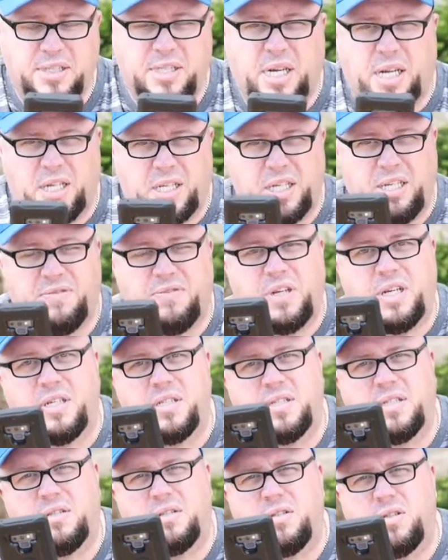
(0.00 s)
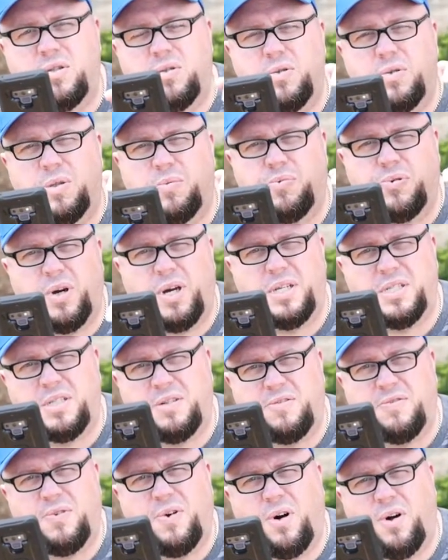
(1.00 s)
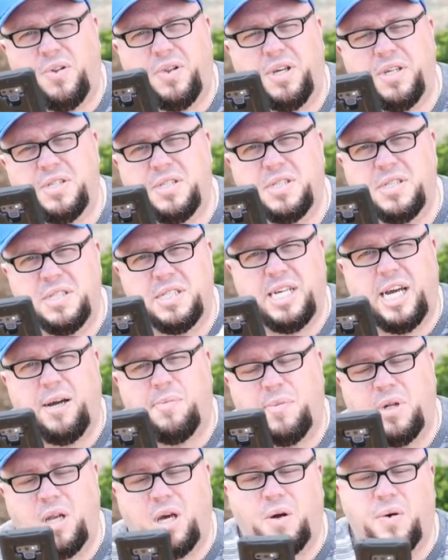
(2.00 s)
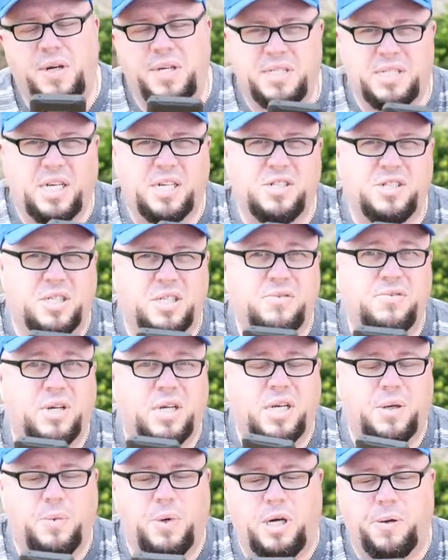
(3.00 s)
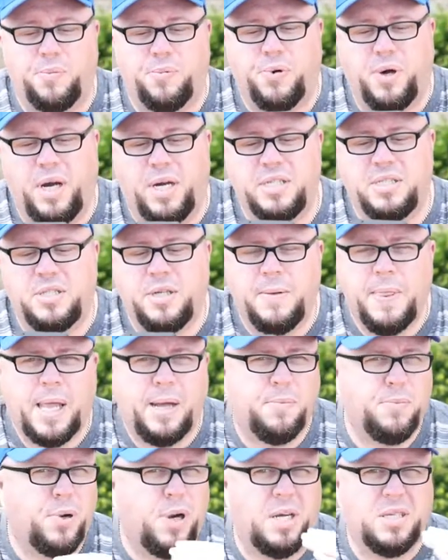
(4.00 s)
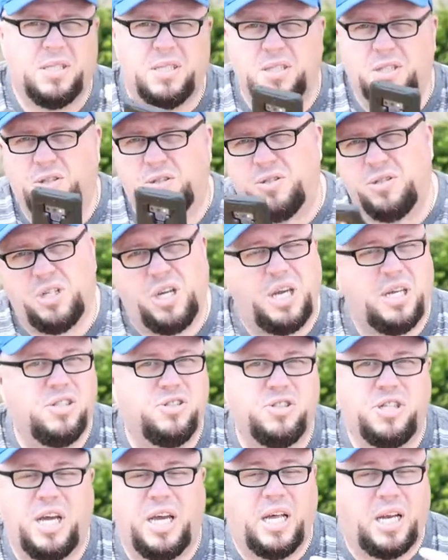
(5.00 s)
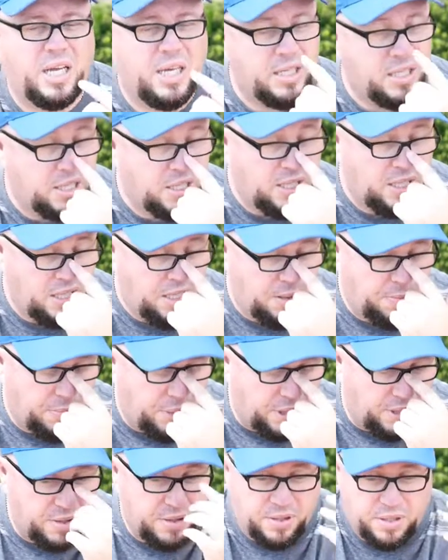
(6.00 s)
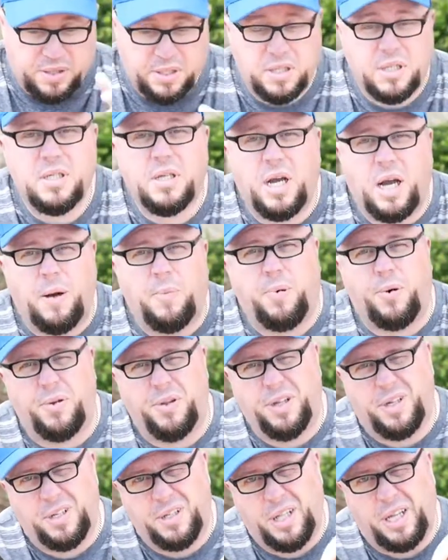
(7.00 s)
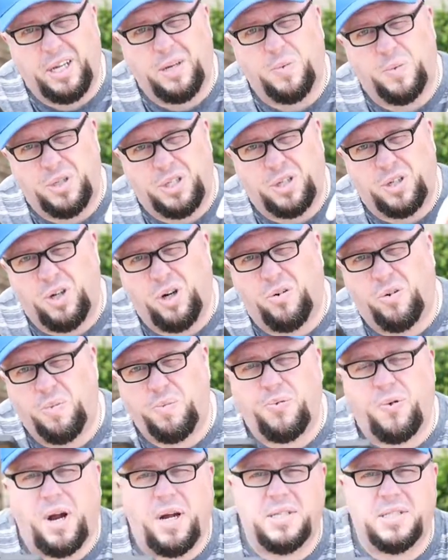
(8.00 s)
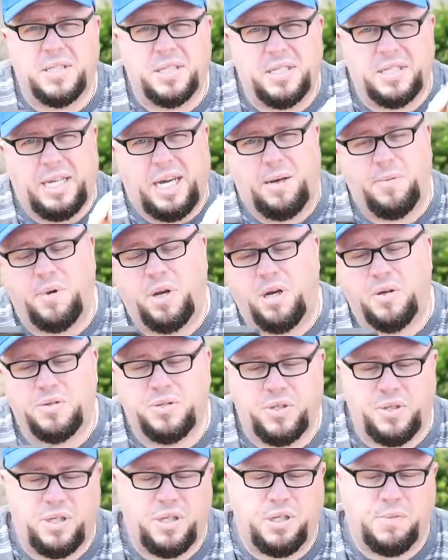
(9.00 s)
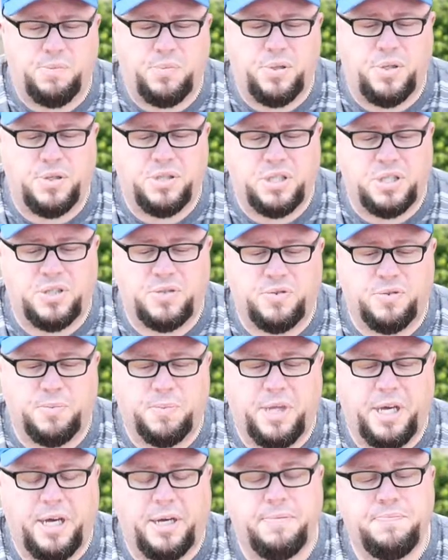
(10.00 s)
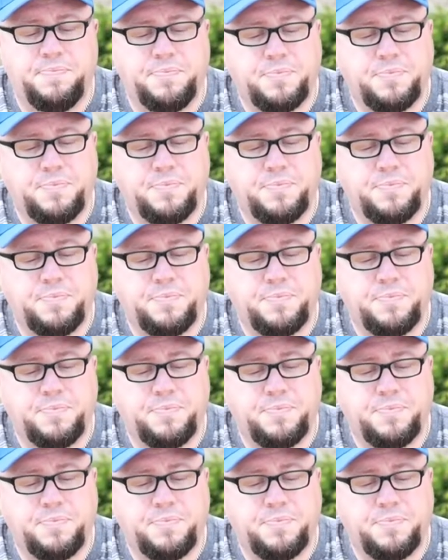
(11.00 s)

I'll leave links to the pricing for this down below. It's actually really well priced. Prices could change daily, but I'll put the link with the current price in it down below so you can purchase from there.